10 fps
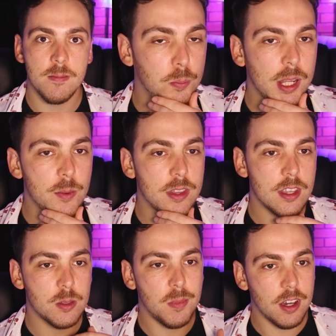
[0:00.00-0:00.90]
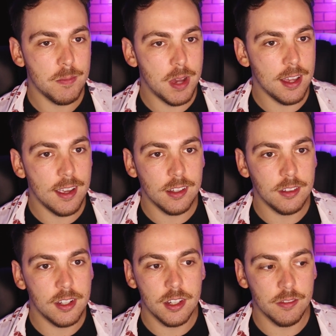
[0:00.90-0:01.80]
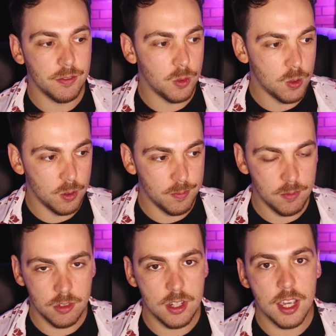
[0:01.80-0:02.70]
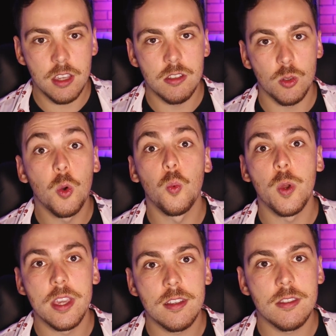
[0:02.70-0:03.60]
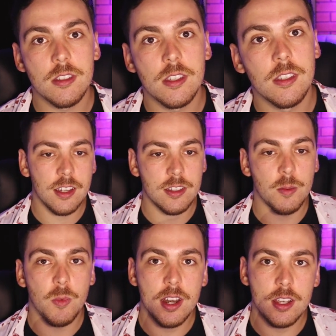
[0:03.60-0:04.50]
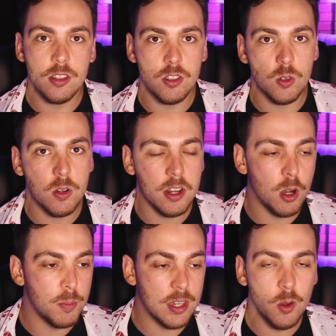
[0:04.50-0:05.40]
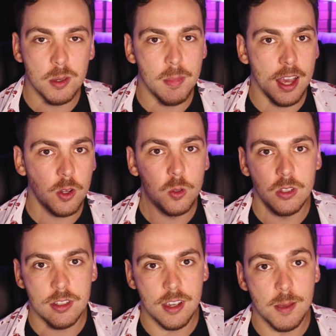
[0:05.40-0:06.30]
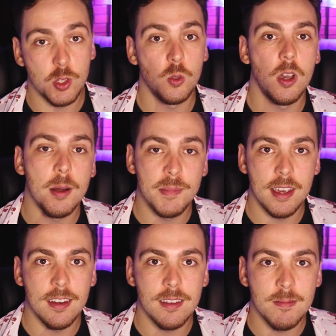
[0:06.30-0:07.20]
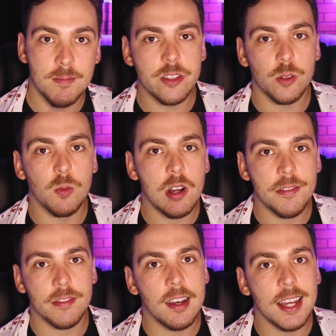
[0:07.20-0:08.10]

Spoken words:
I'll play with this part of my outlining for days or weeks, and as I'm writing the story, I'll be going back all the time to update it. It's a rough